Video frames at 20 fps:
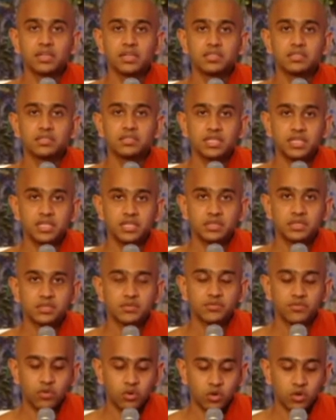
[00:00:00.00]
sees
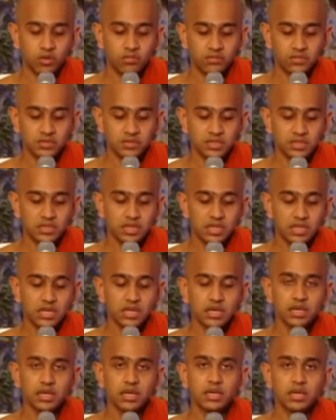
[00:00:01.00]
forms,
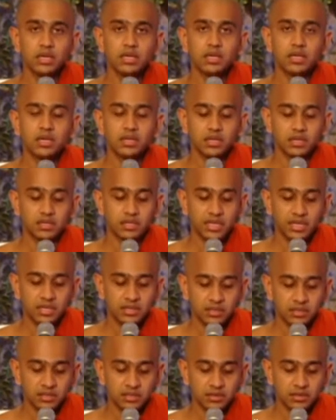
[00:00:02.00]

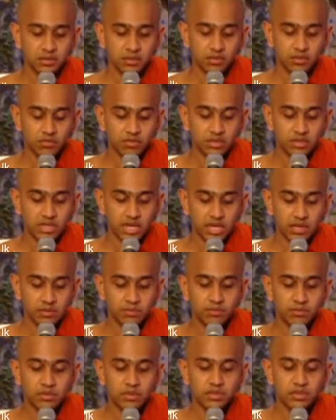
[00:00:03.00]
then with the
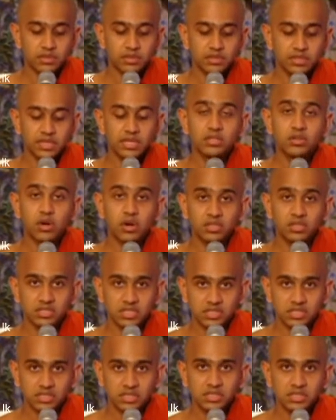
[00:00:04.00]
help, then
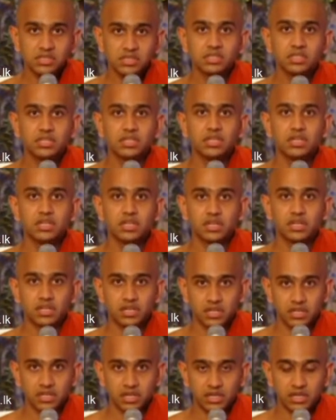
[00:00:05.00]
consciousness
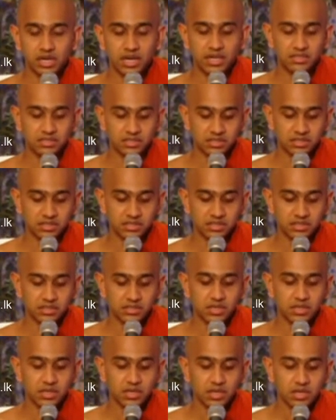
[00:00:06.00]

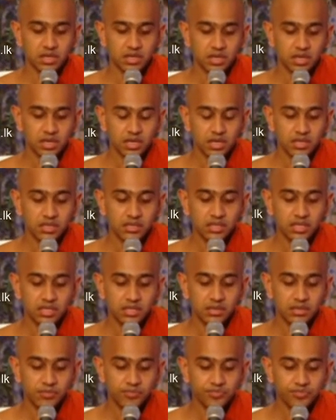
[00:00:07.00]
arises.
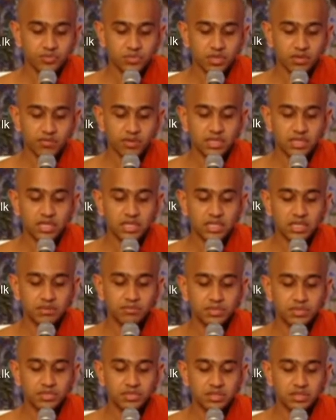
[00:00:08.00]
Then with the
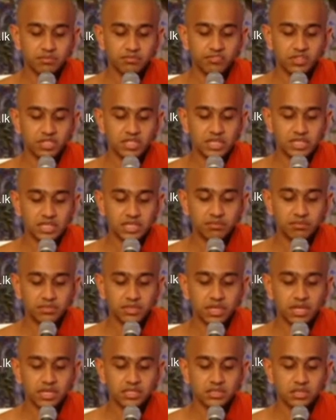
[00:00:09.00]

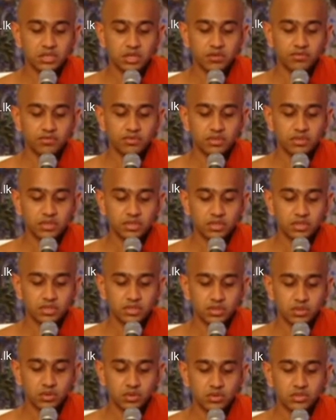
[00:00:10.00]
combination of
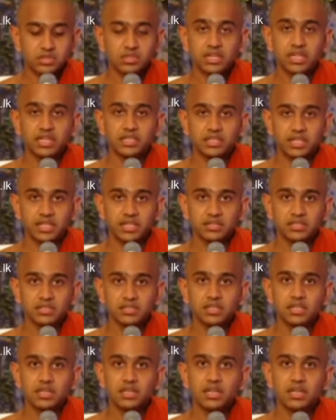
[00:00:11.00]
those three
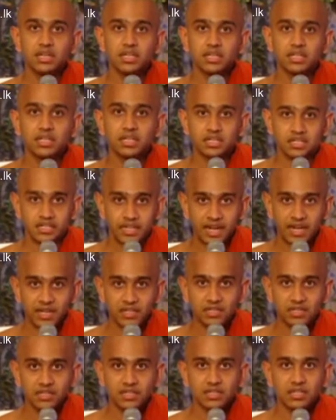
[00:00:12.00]
things,
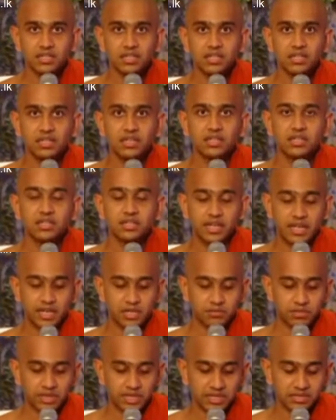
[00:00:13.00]
contact
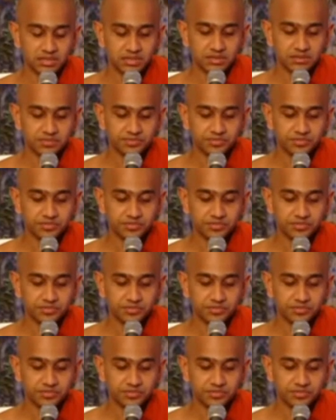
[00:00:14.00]
take place.